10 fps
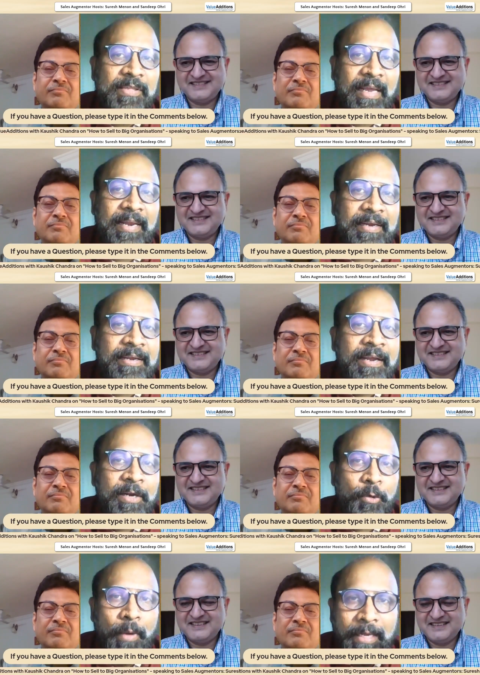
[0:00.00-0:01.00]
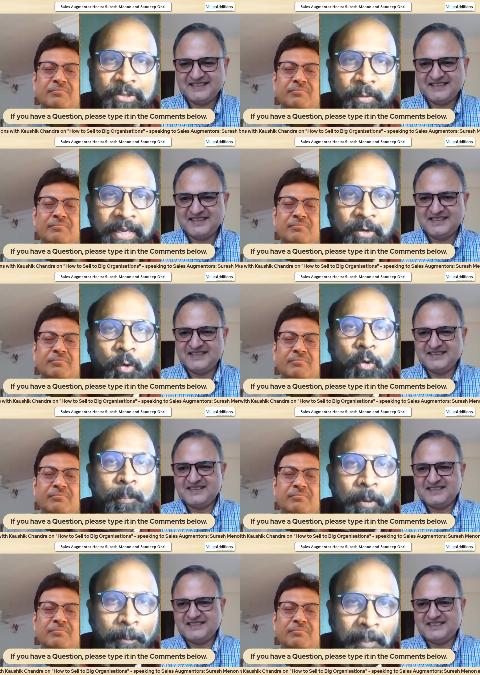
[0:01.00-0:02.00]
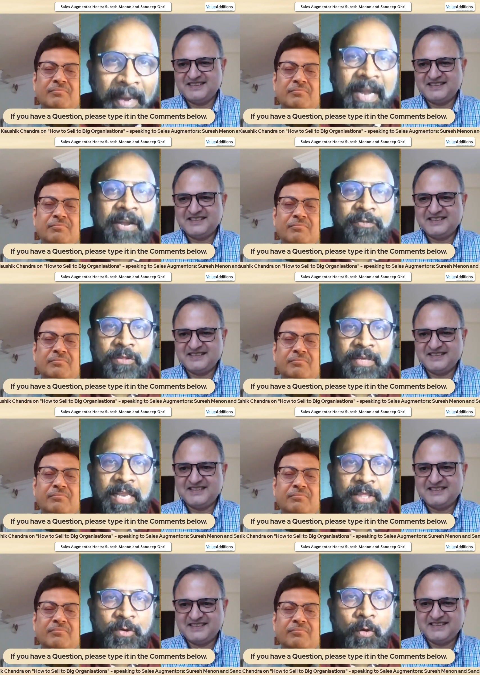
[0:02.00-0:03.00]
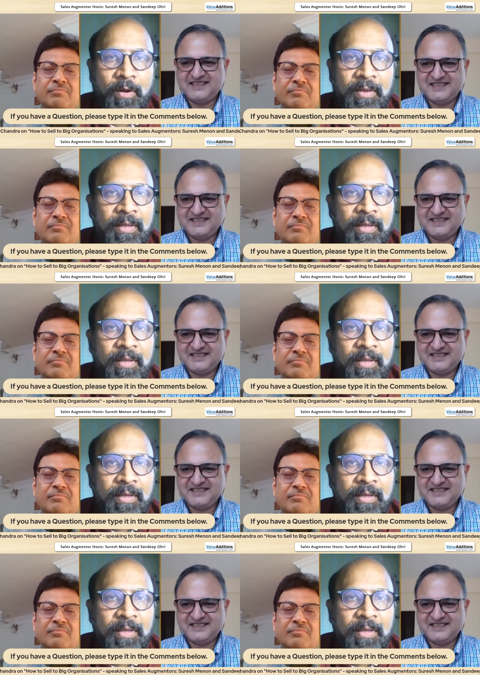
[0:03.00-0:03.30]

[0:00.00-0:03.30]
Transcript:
Speaker 1: selling, to actually go prepared for the sales call.